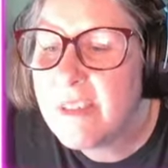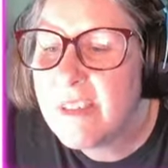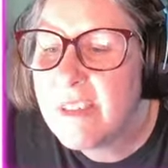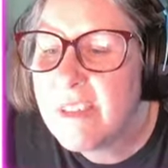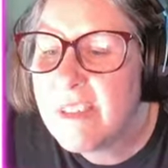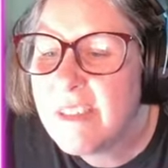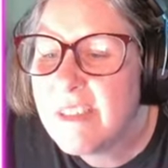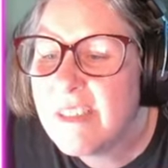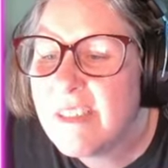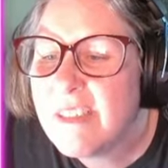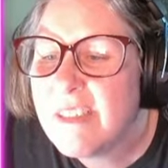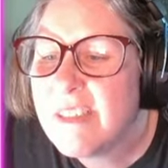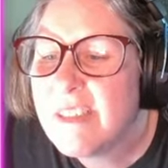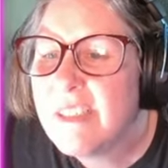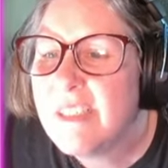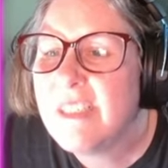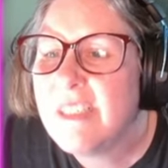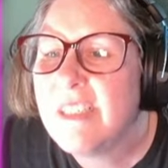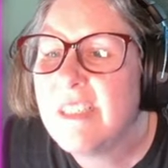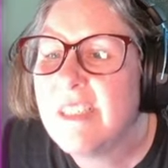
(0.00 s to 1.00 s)

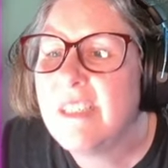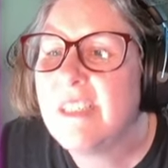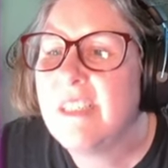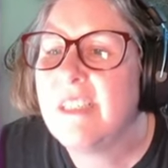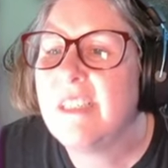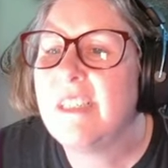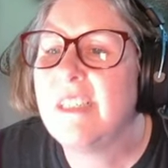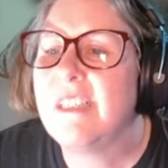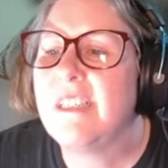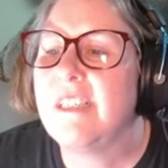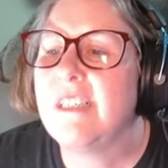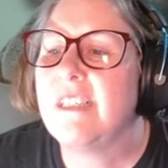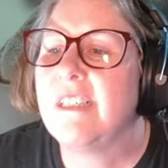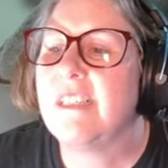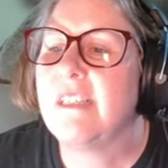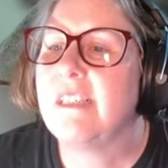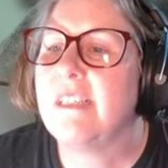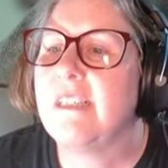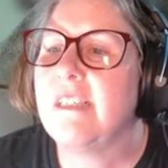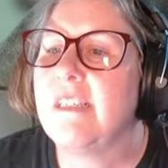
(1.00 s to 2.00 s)

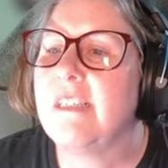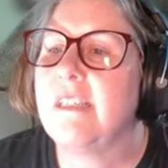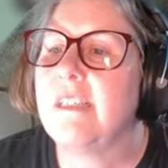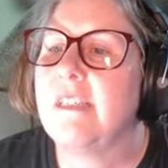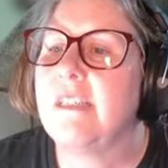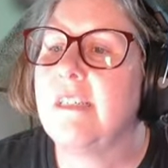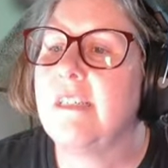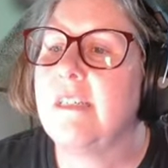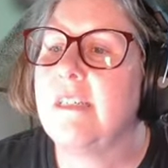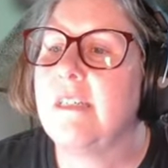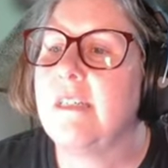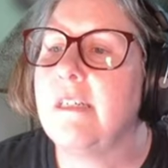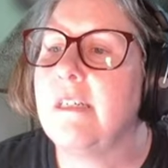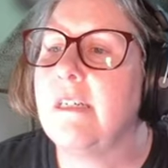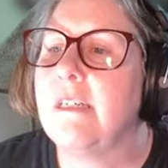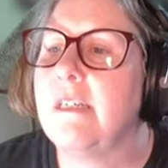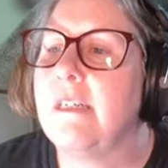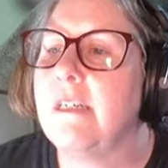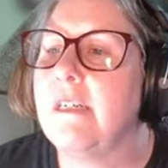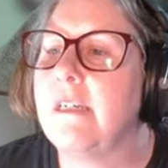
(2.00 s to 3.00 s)

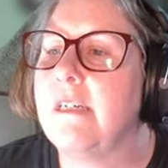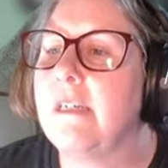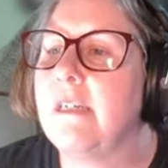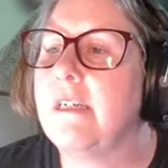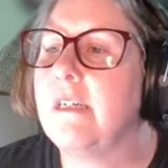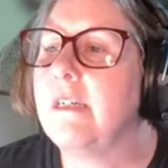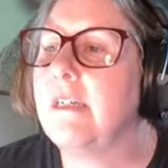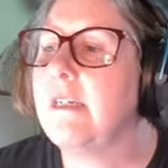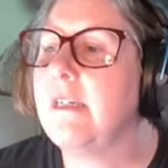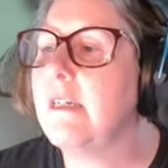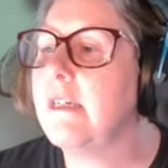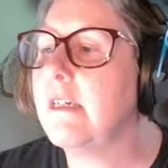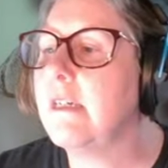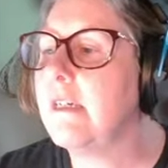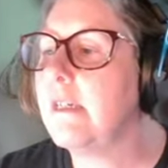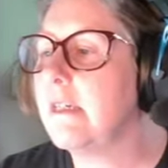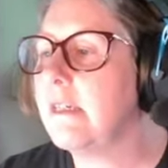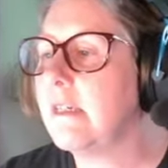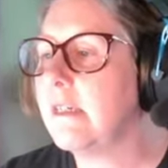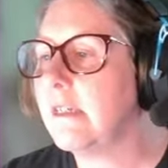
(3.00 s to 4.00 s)

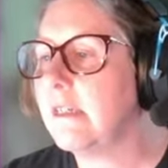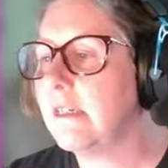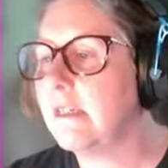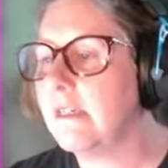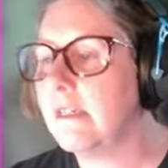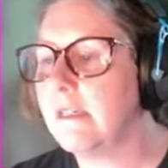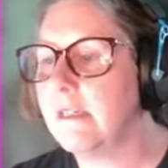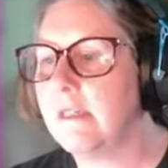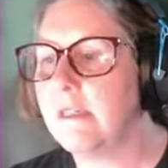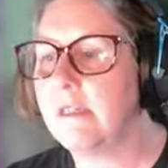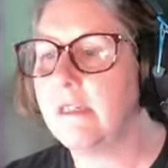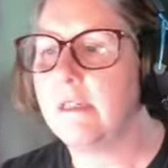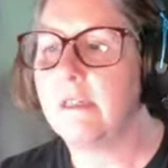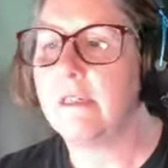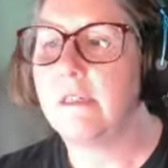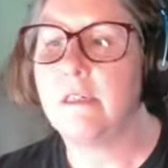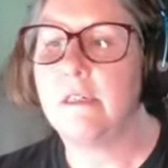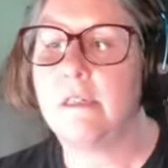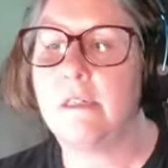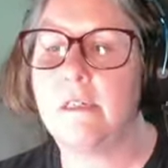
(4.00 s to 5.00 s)

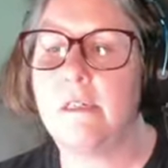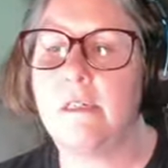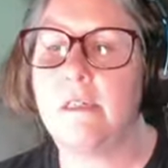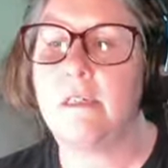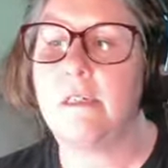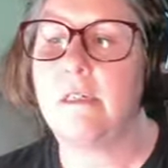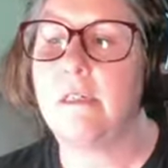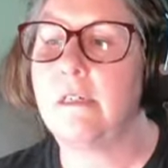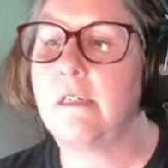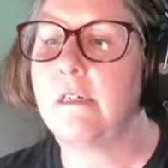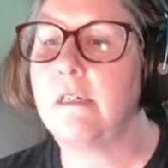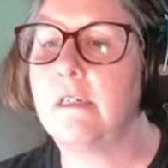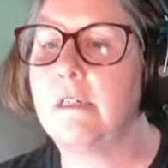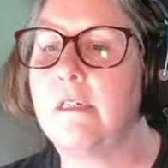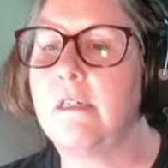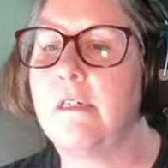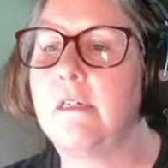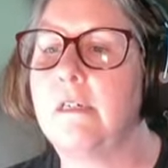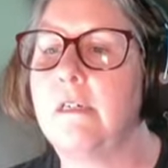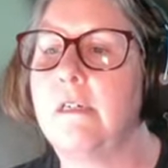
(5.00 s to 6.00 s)

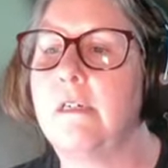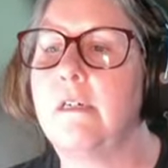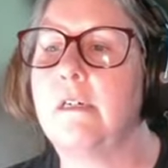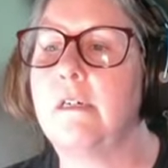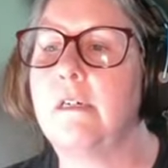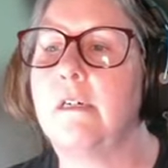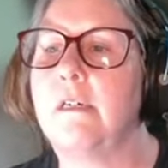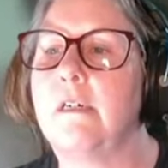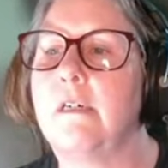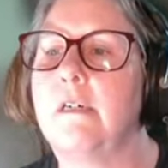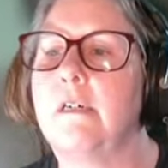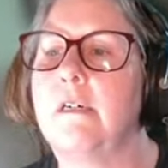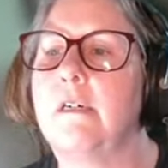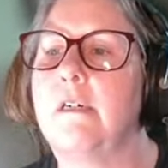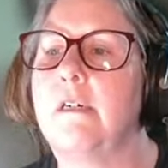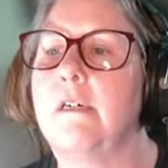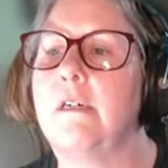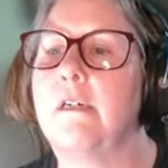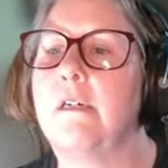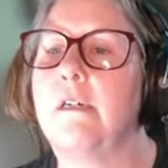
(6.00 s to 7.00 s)

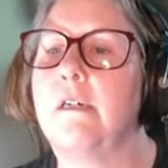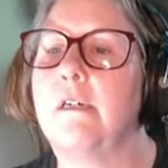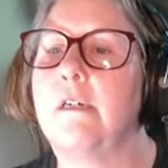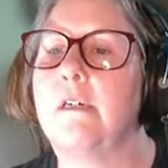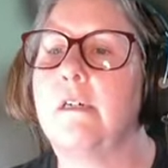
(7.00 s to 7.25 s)
(silence)